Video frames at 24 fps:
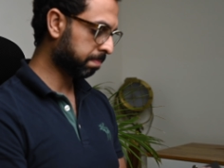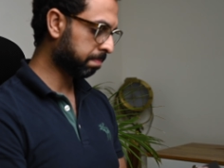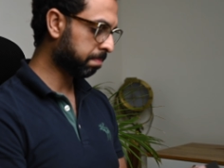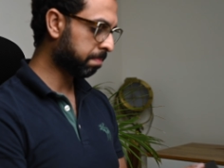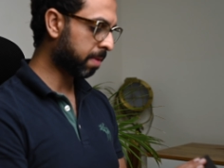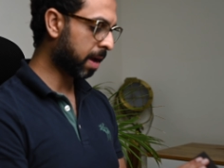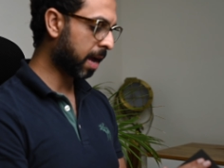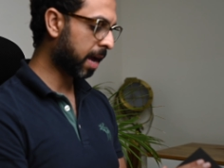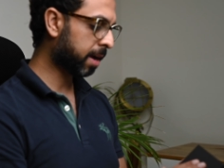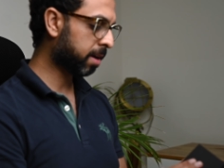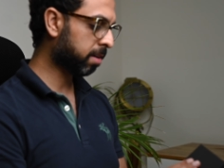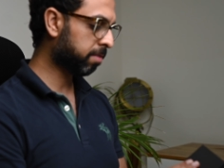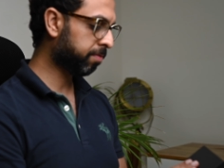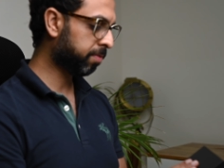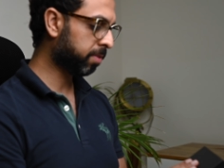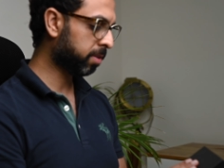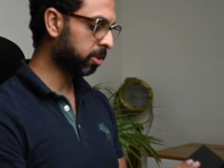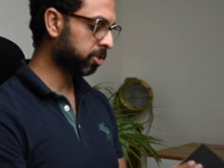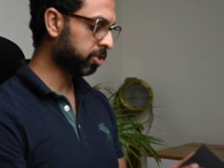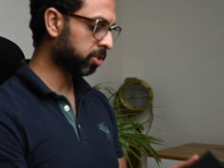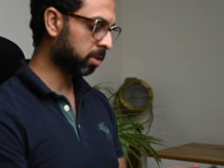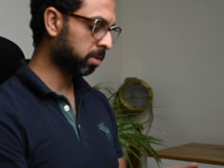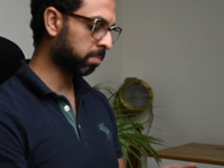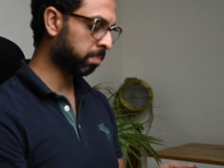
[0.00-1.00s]
matte
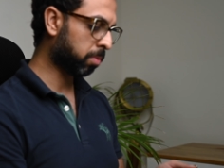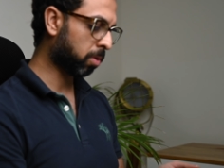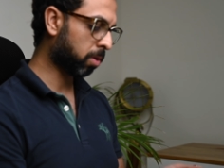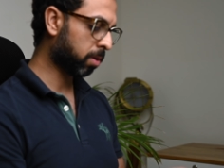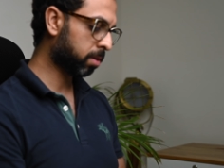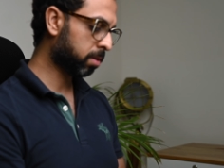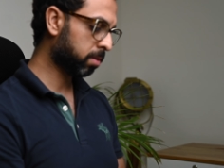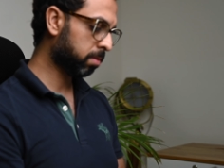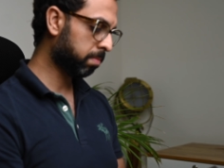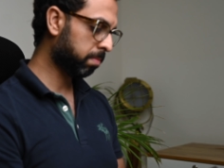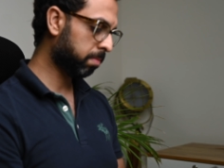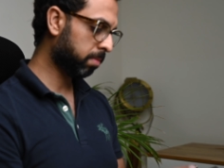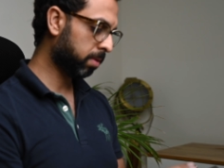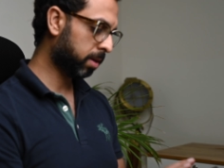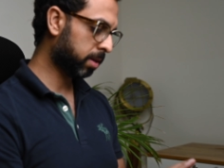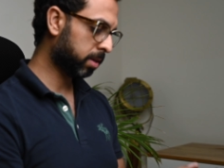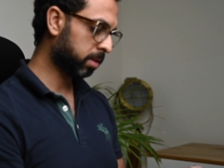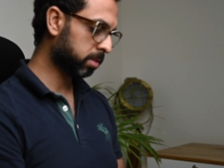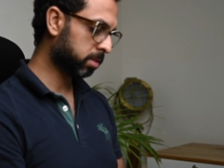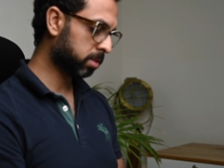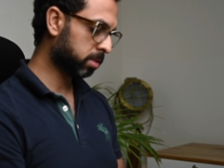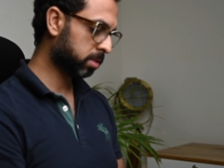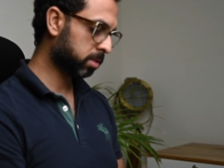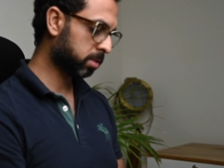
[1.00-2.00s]
finish at the bottom and
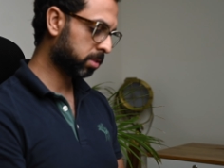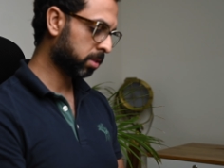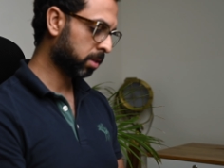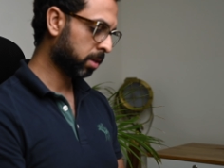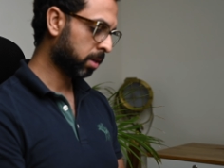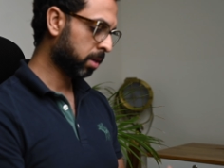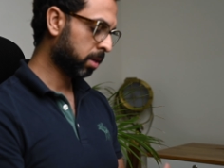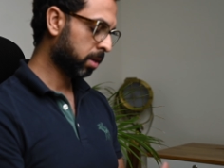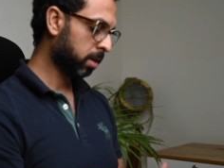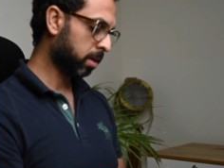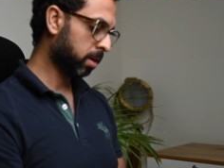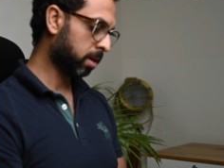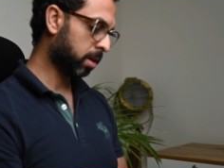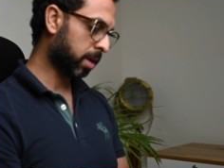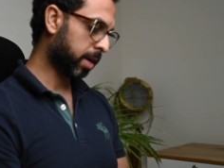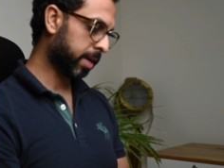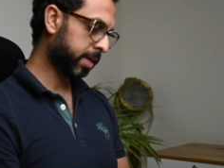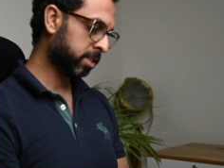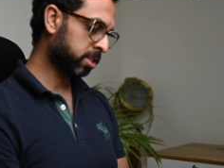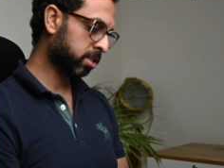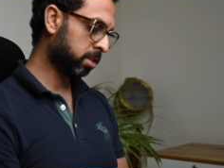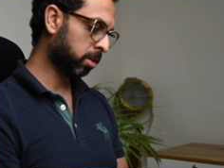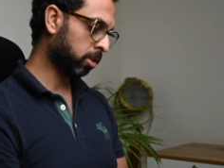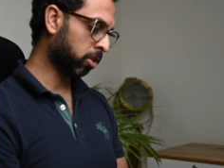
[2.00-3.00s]
it's
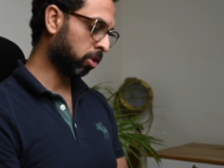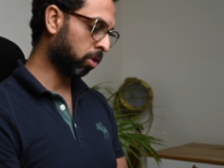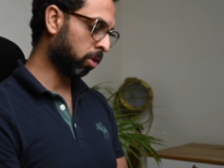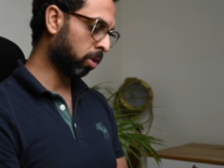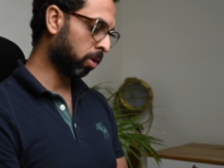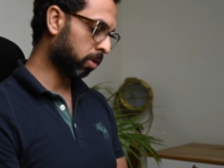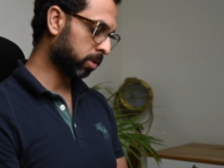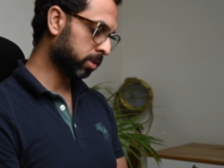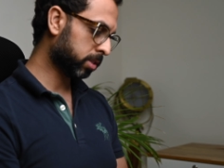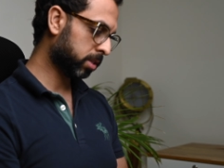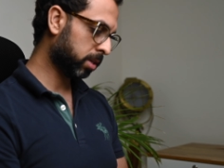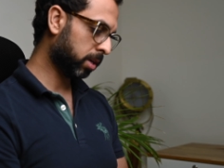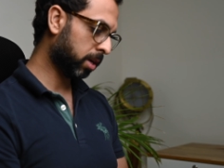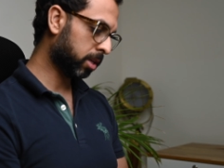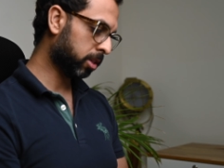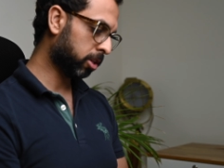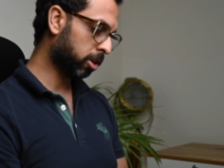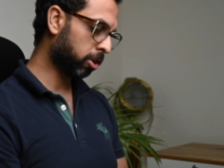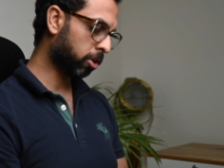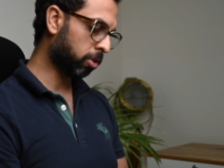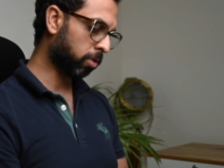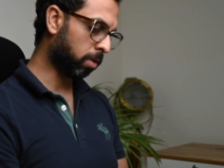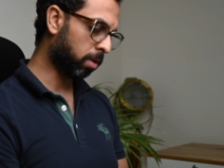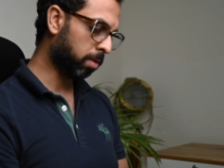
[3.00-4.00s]
nice and glossy at
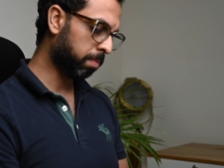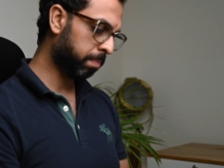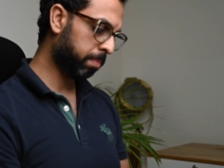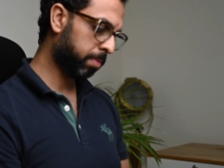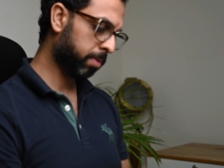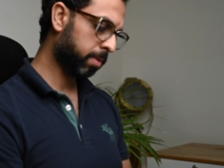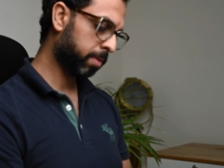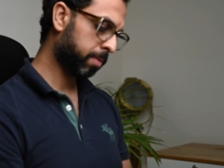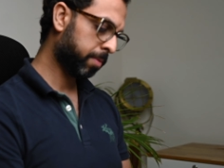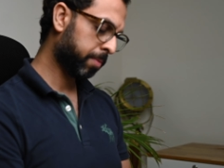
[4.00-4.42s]
the top.